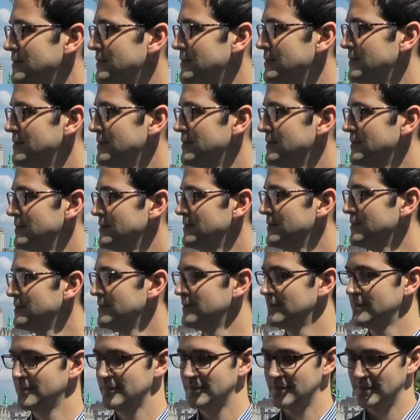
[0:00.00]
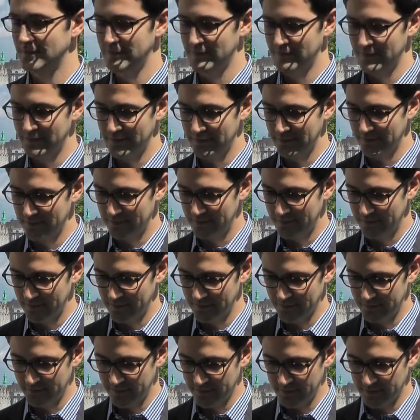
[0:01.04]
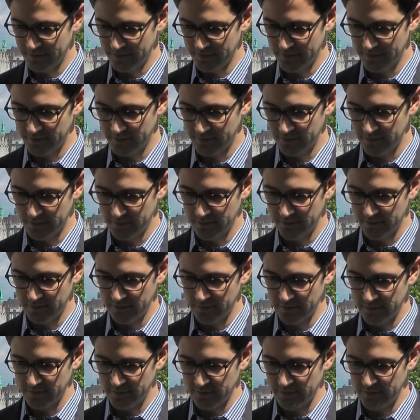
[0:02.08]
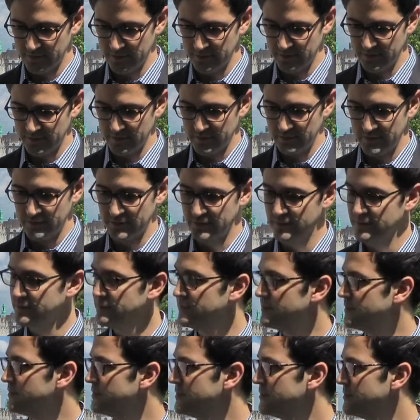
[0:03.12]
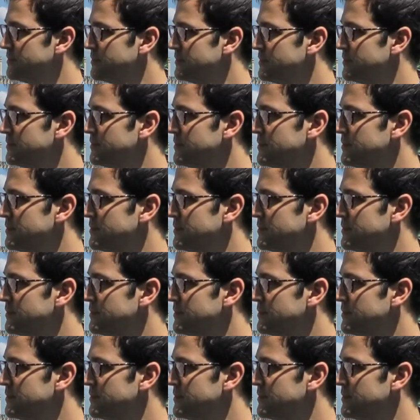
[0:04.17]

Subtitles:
(not speaking)